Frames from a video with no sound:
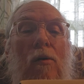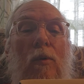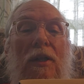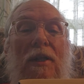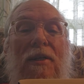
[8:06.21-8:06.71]

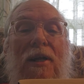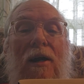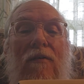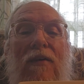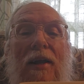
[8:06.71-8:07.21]
With his
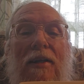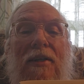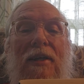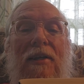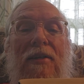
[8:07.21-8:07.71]
dark
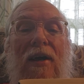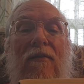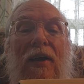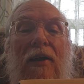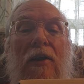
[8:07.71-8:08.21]
fantasies of
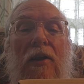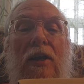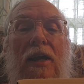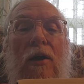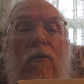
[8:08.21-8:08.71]
a
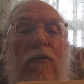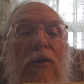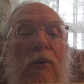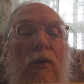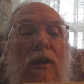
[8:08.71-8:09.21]

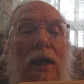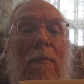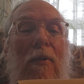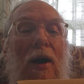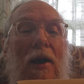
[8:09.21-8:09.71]
neo-feudal
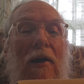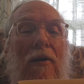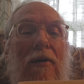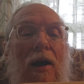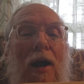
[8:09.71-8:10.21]

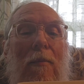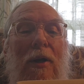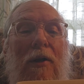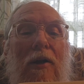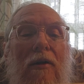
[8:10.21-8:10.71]
empire,
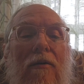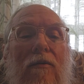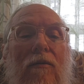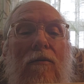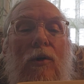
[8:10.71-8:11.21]
Arminger
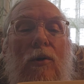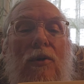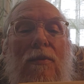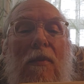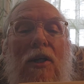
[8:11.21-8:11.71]

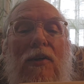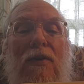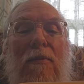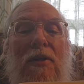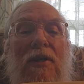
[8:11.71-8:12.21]
rules much of
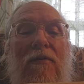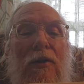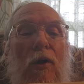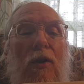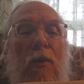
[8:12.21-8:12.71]
the Pacific
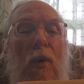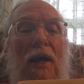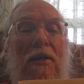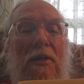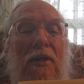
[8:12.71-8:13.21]

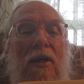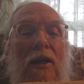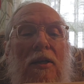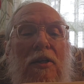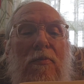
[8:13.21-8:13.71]
Northwest,
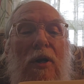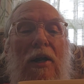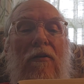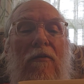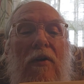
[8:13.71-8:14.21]

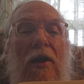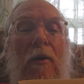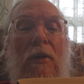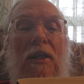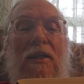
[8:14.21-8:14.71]
spreading fear
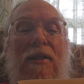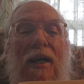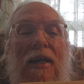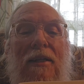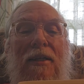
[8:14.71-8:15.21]
with his
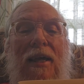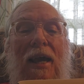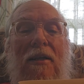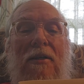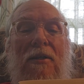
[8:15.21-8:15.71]
knights,
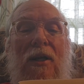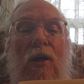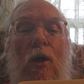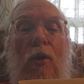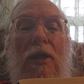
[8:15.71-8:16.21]
castles, and
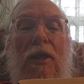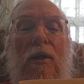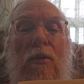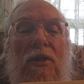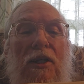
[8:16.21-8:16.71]
holy
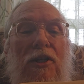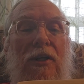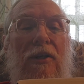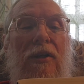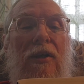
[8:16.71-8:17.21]
inquisition.